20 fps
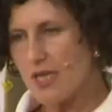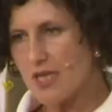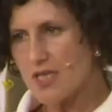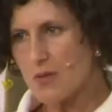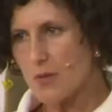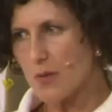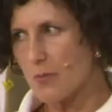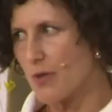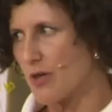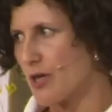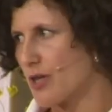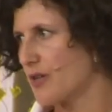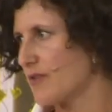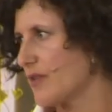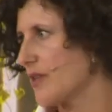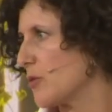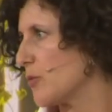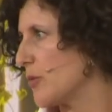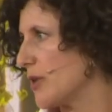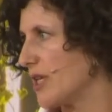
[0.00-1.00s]
to be part of
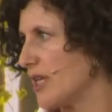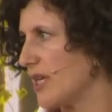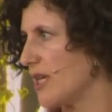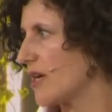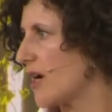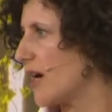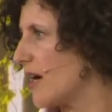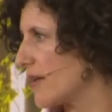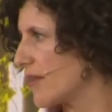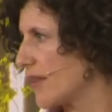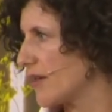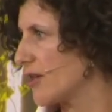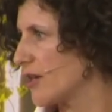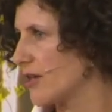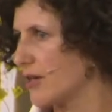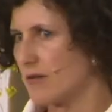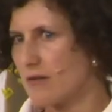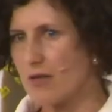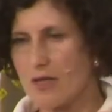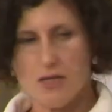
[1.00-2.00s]
it. We need
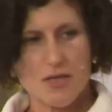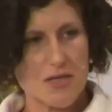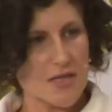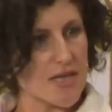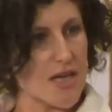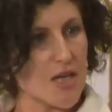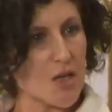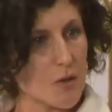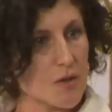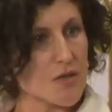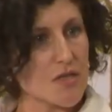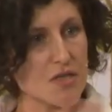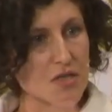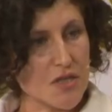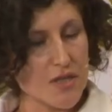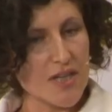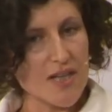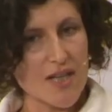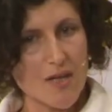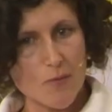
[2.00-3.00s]
other stakeholders to
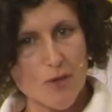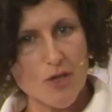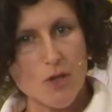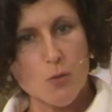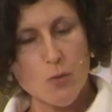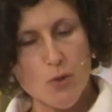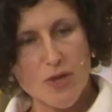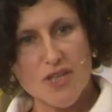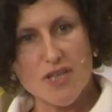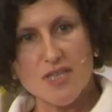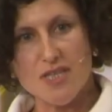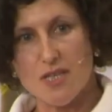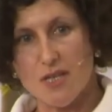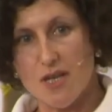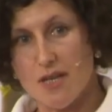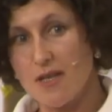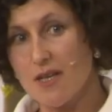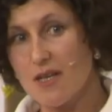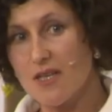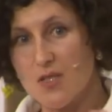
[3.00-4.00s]
collaborate with us, and I
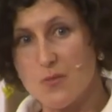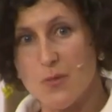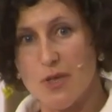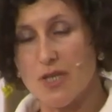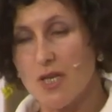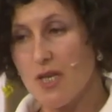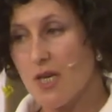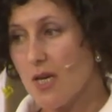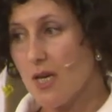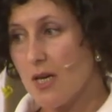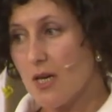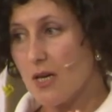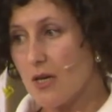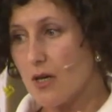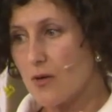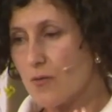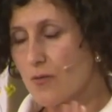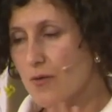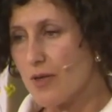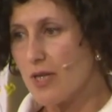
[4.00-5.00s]
think it's been
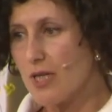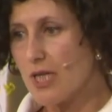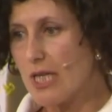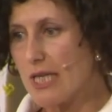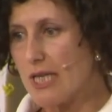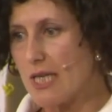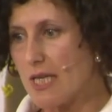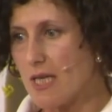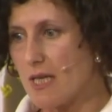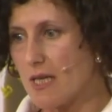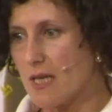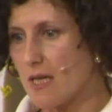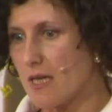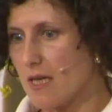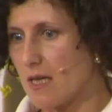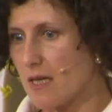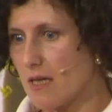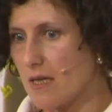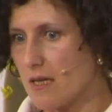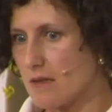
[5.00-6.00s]
a really
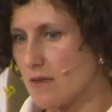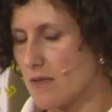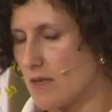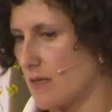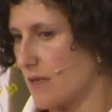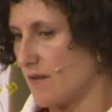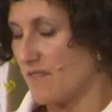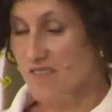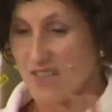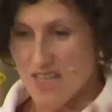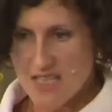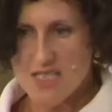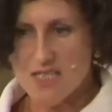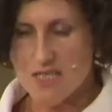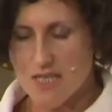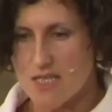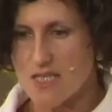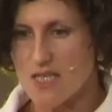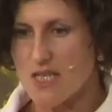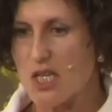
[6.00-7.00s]
a
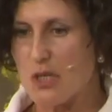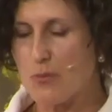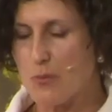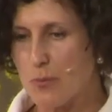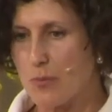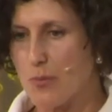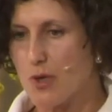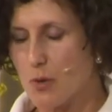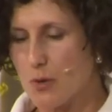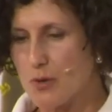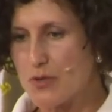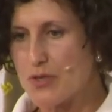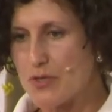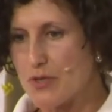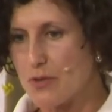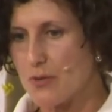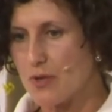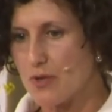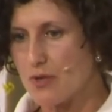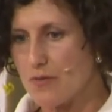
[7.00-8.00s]
fascinating, but
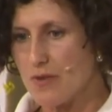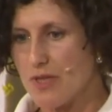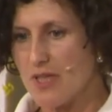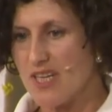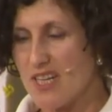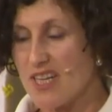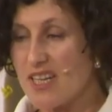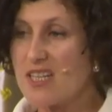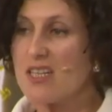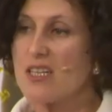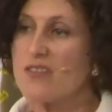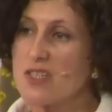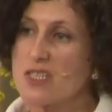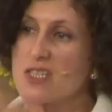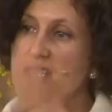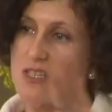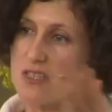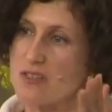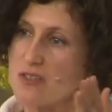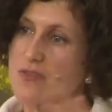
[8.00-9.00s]
also a really
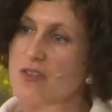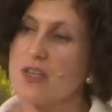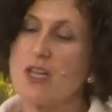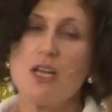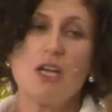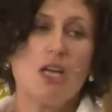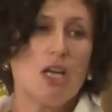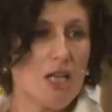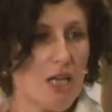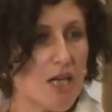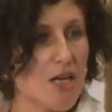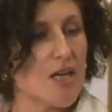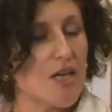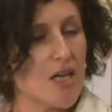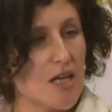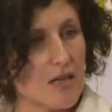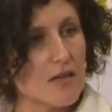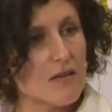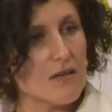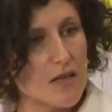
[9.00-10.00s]
innovative
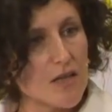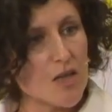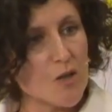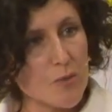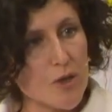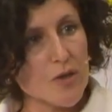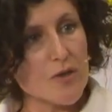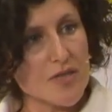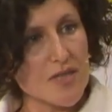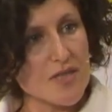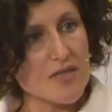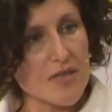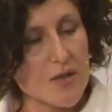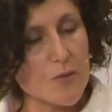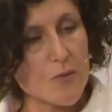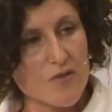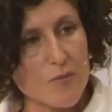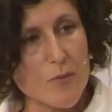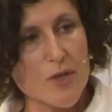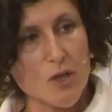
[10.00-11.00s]
learning process that
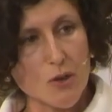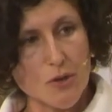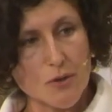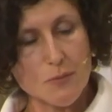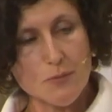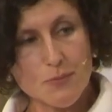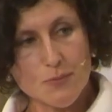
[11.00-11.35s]
we've been on.